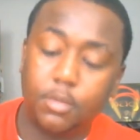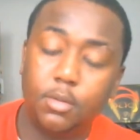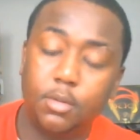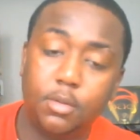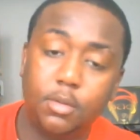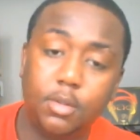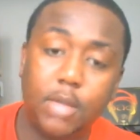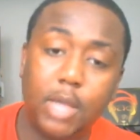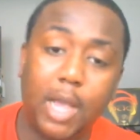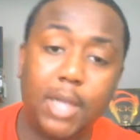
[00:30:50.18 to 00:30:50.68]

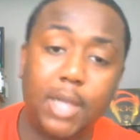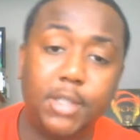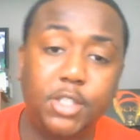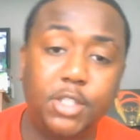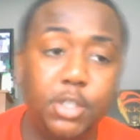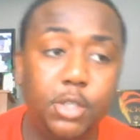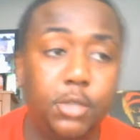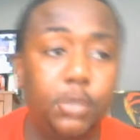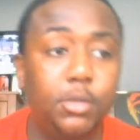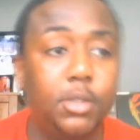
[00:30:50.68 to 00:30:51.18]
I can
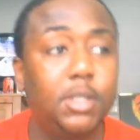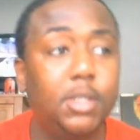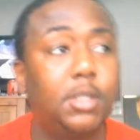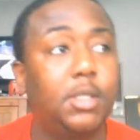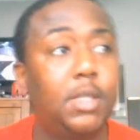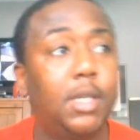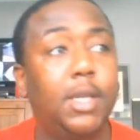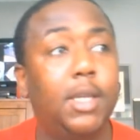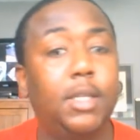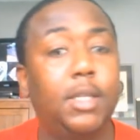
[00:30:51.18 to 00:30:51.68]
genuinely
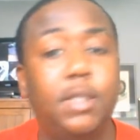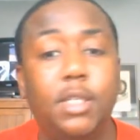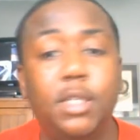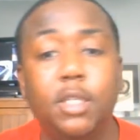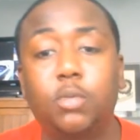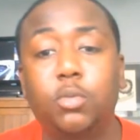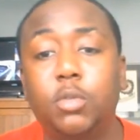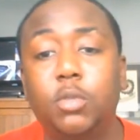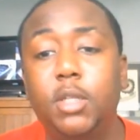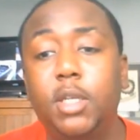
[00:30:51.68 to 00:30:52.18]
say this
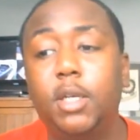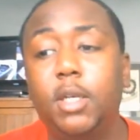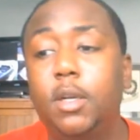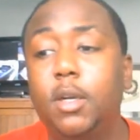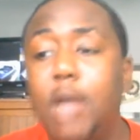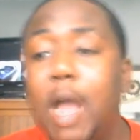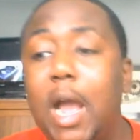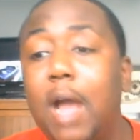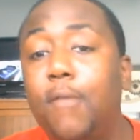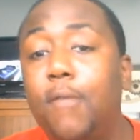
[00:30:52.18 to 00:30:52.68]
one here,
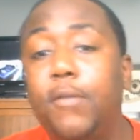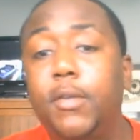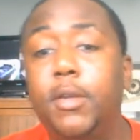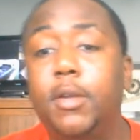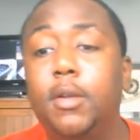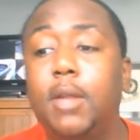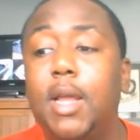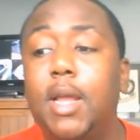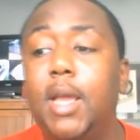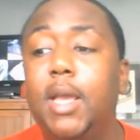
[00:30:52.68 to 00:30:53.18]
I feel
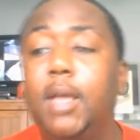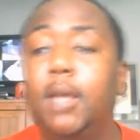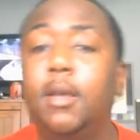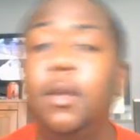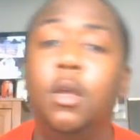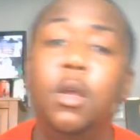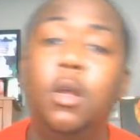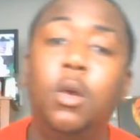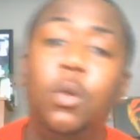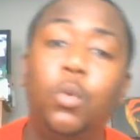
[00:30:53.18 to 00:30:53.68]
like
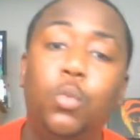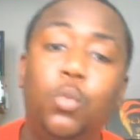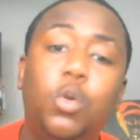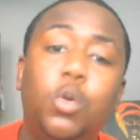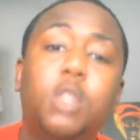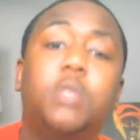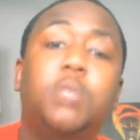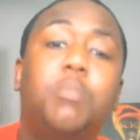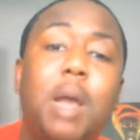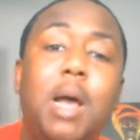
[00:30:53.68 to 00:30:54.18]
was
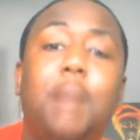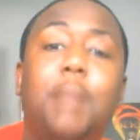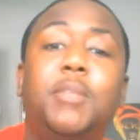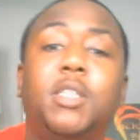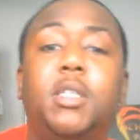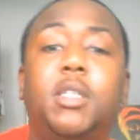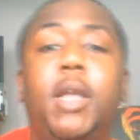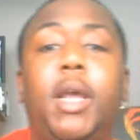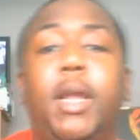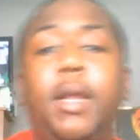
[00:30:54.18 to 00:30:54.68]
my
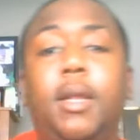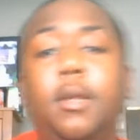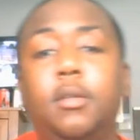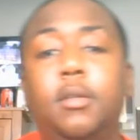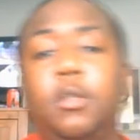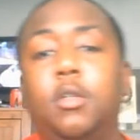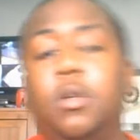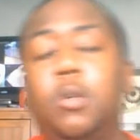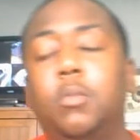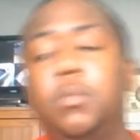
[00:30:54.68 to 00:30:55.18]
mistake. You
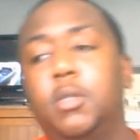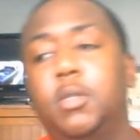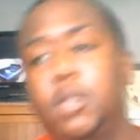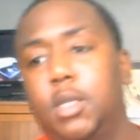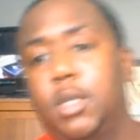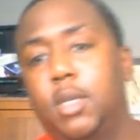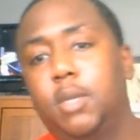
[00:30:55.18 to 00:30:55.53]
know what I'm saying?